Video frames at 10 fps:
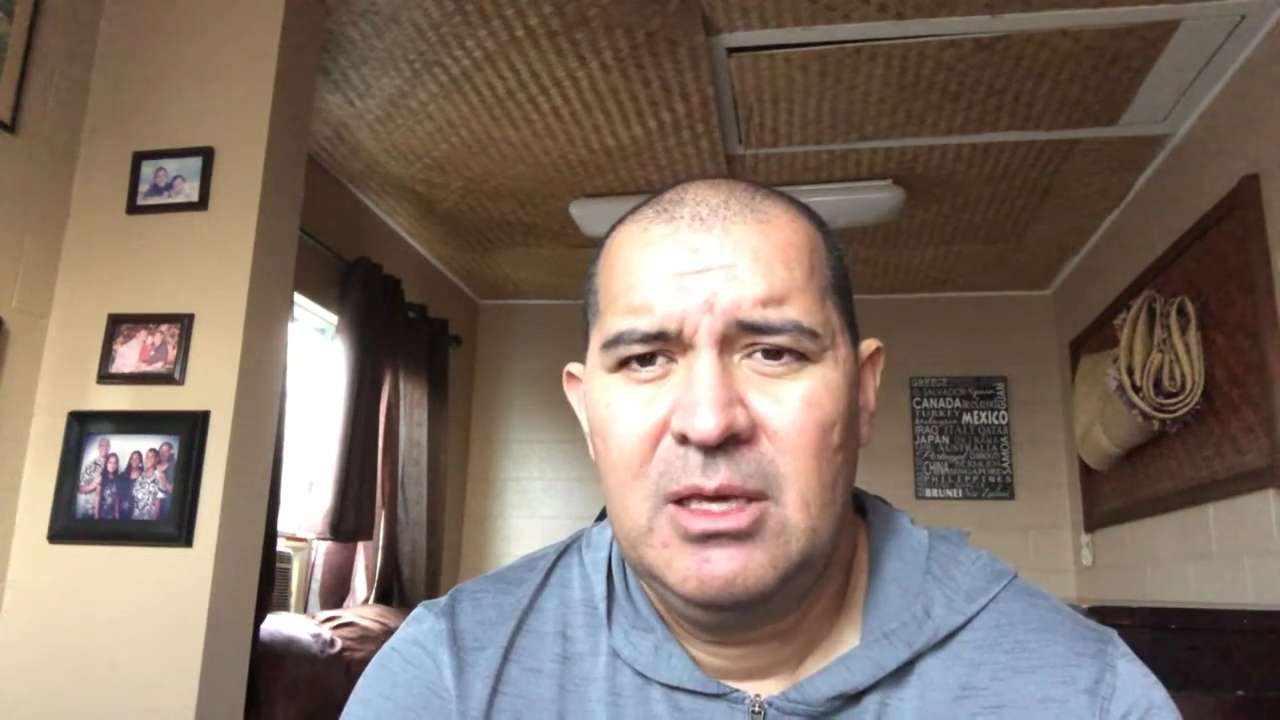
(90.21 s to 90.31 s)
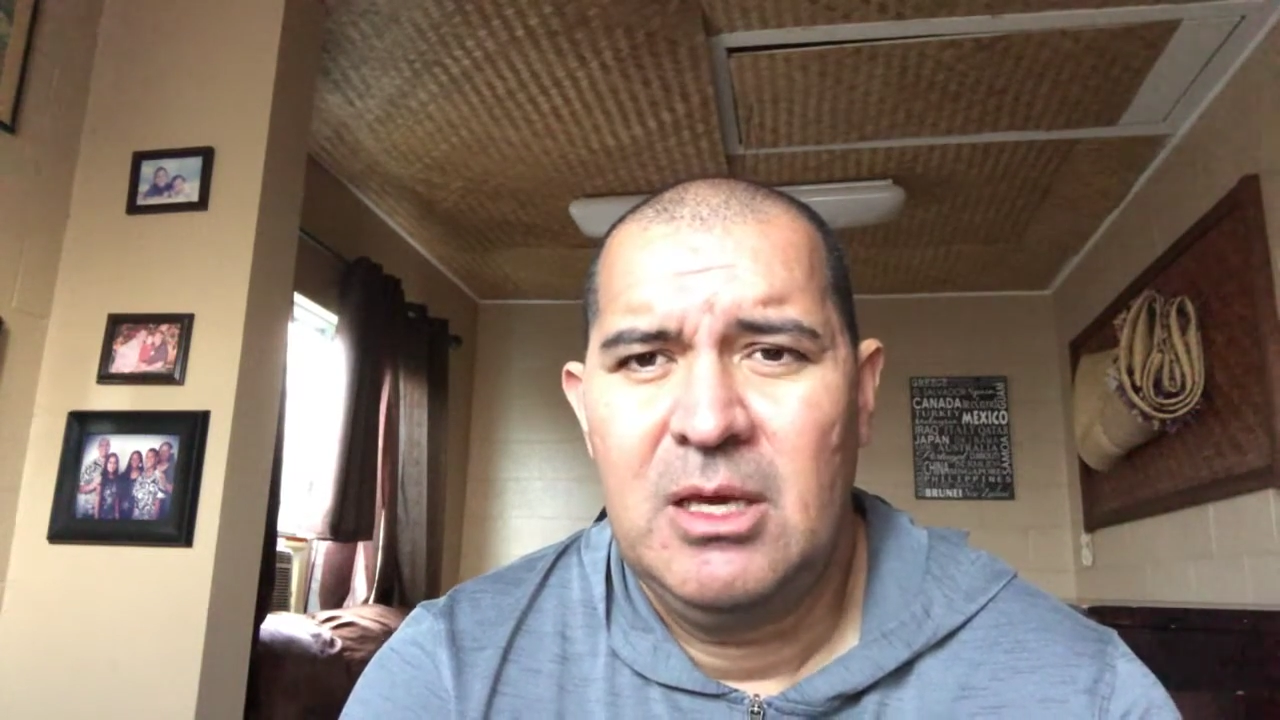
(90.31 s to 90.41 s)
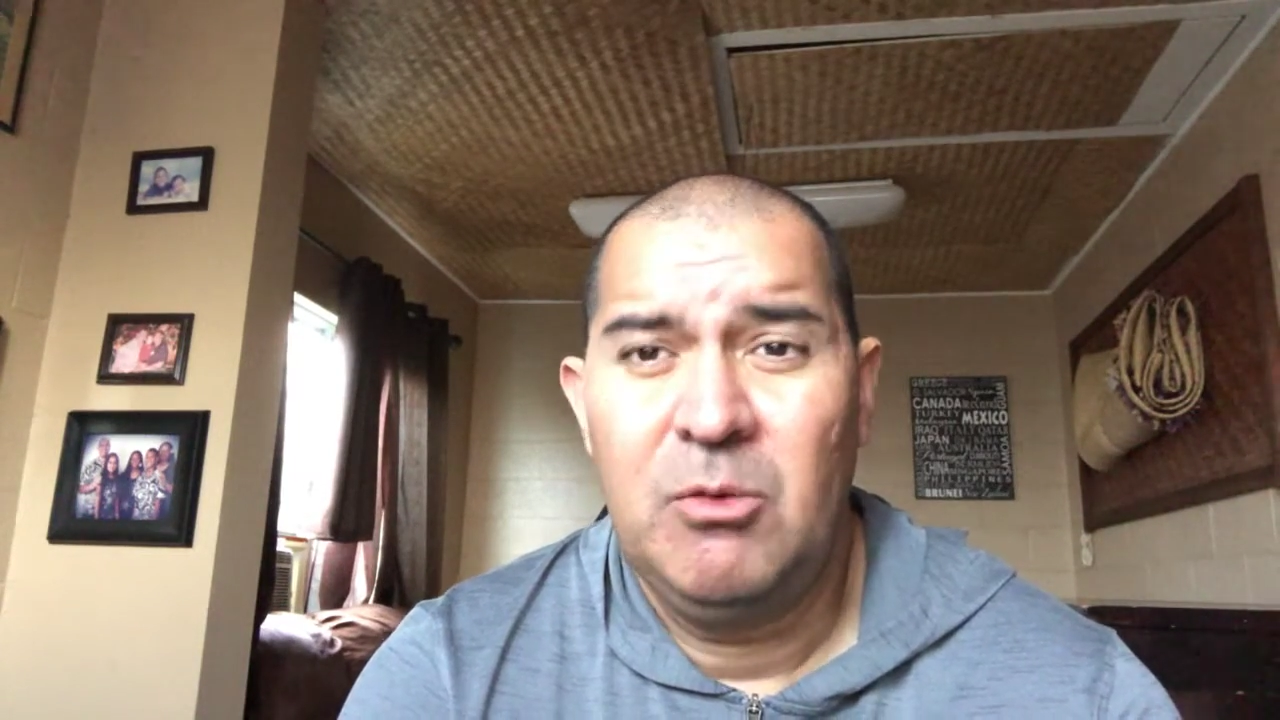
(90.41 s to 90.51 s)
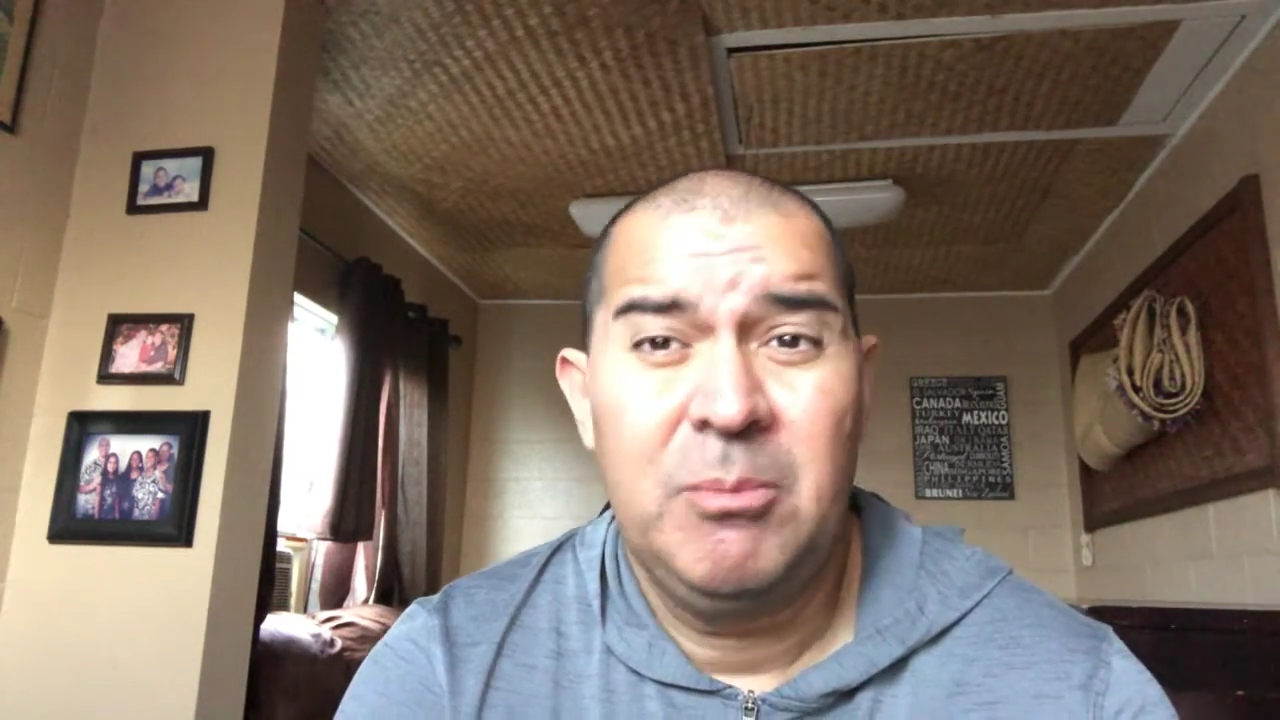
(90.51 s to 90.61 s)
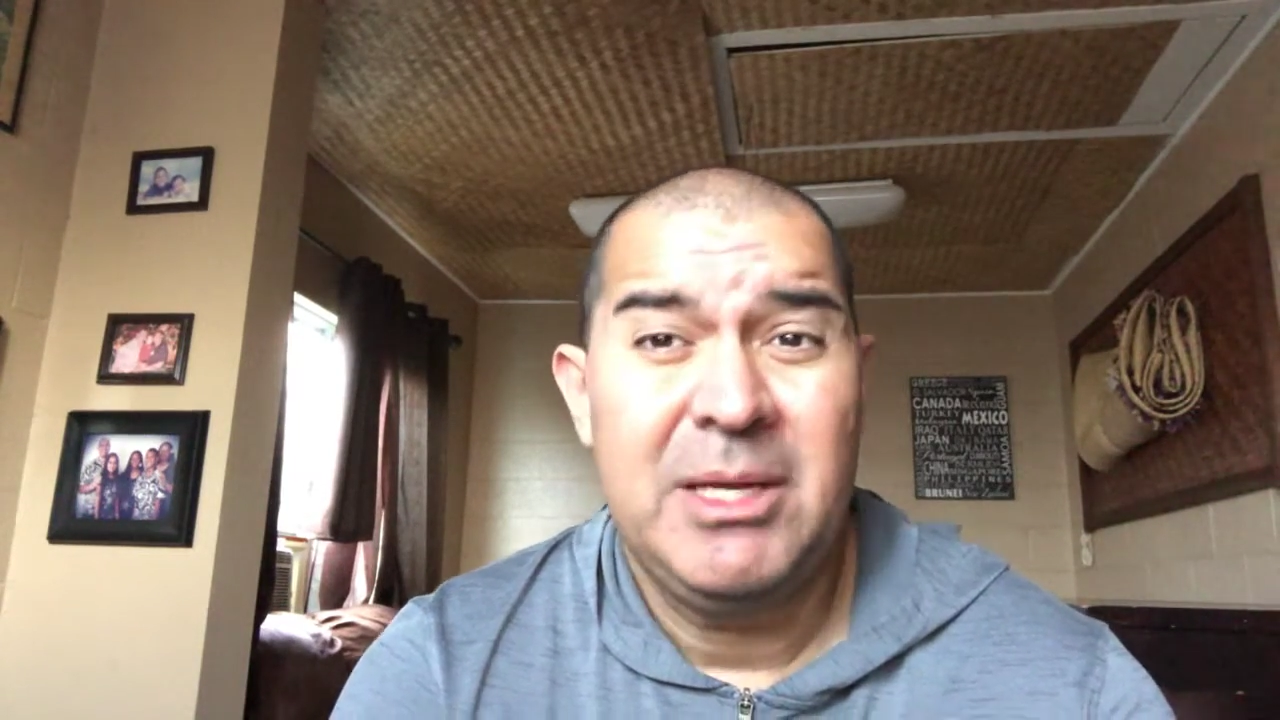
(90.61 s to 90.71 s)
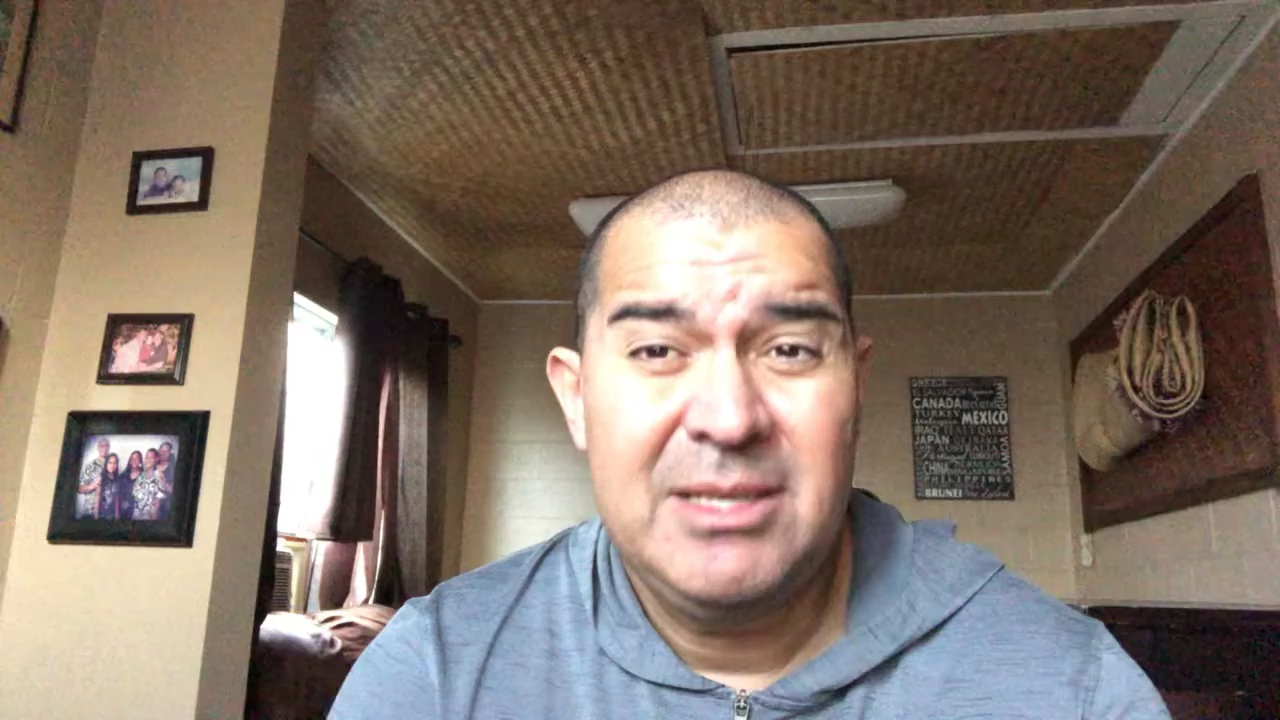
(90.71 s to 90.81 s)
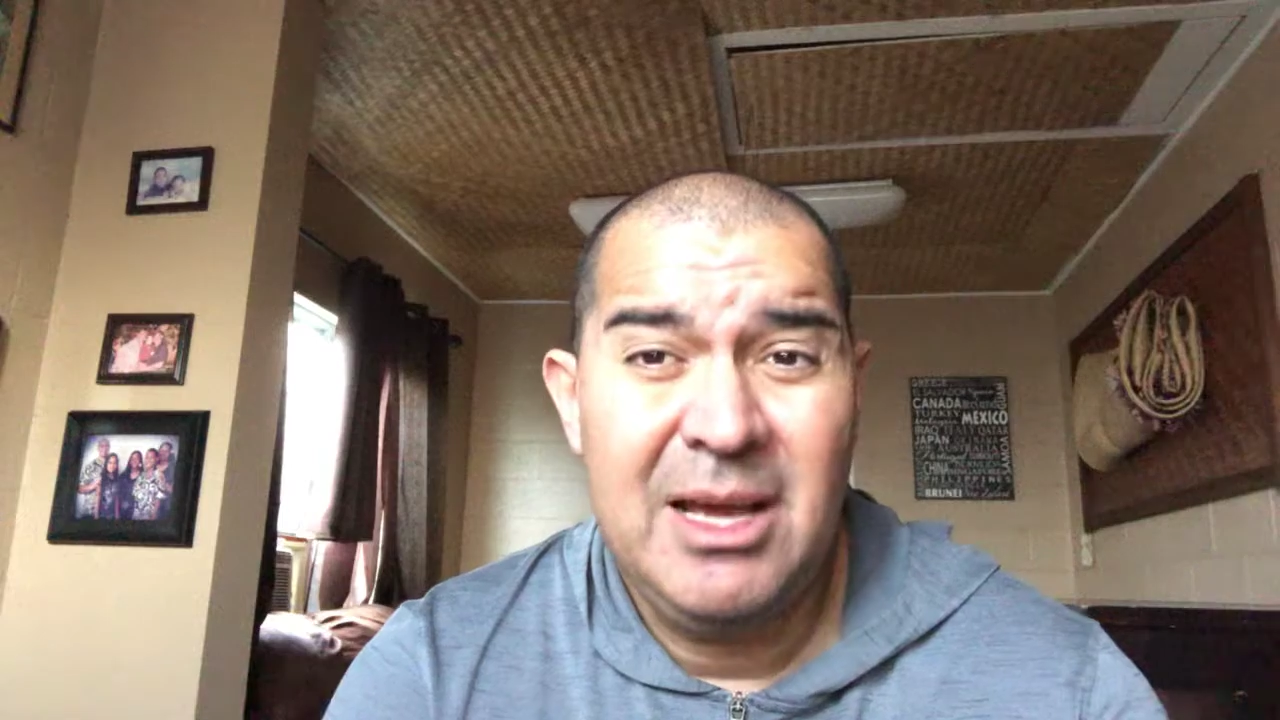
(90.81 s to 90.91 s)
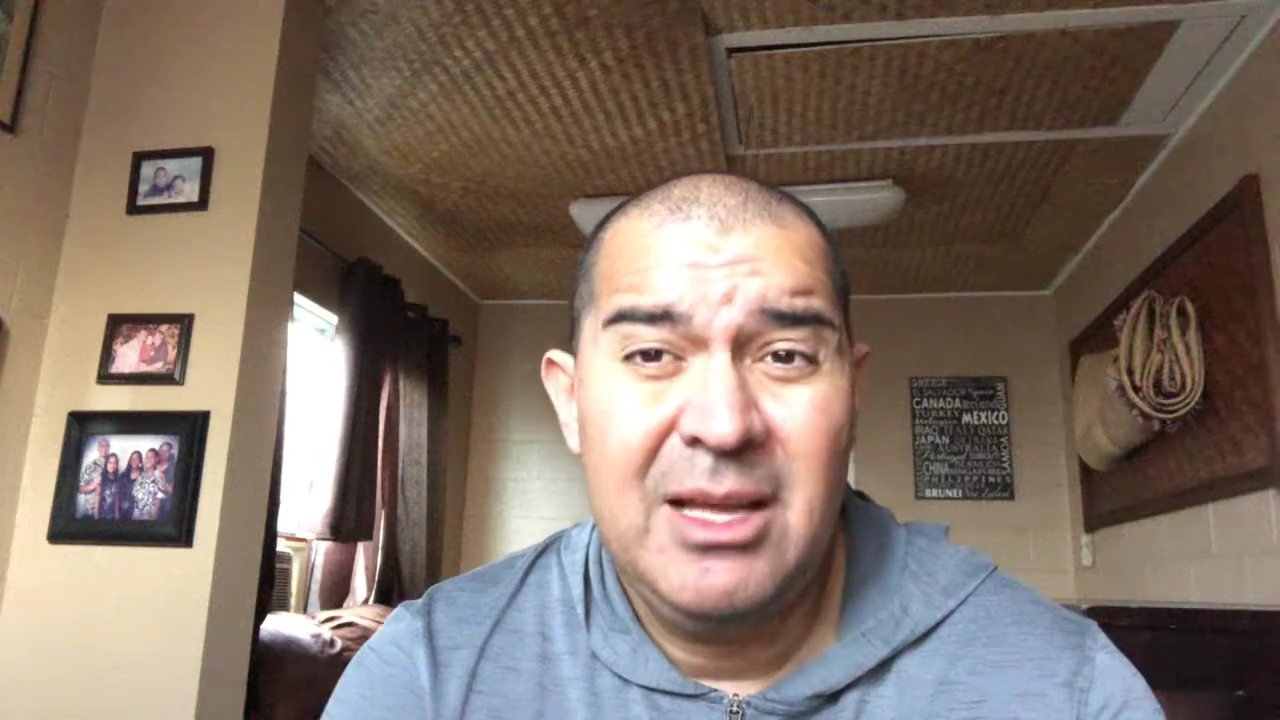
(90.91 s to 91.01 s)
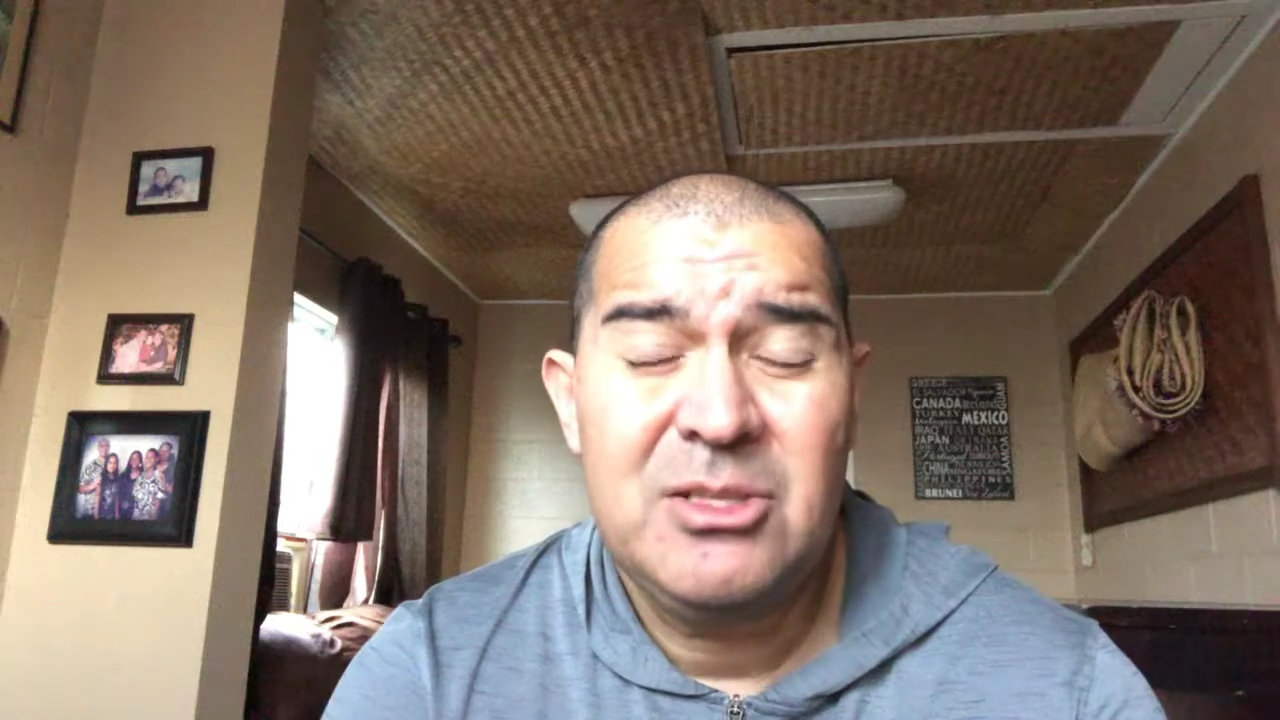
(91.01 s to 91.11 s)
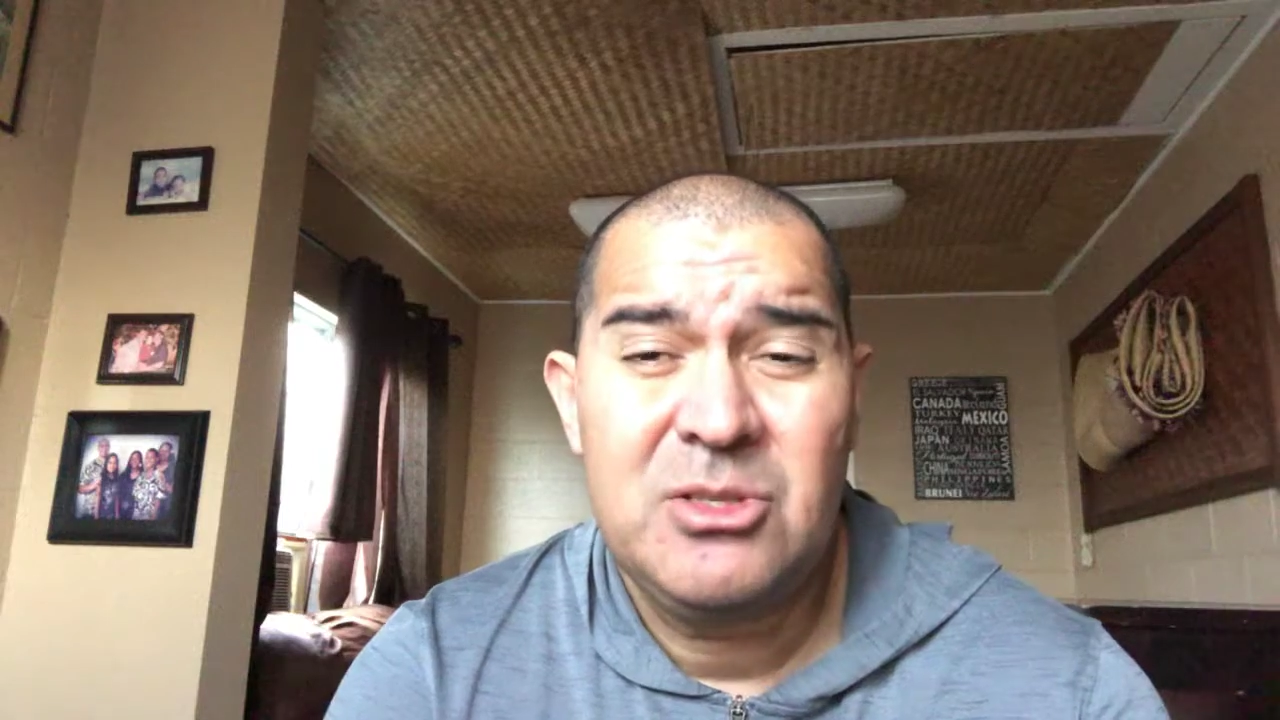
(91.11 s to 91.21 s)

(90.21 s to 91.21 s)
And when my dad